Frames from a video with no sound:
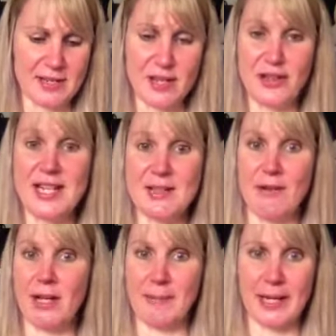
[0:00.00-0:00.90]
So these are
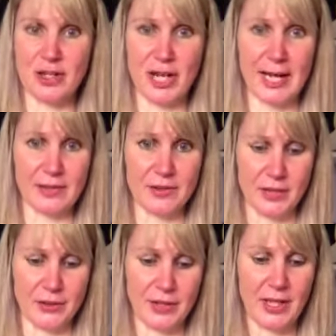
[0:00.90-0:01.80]
all about
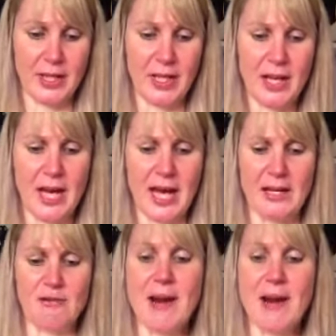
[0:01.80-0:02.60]
childhood, and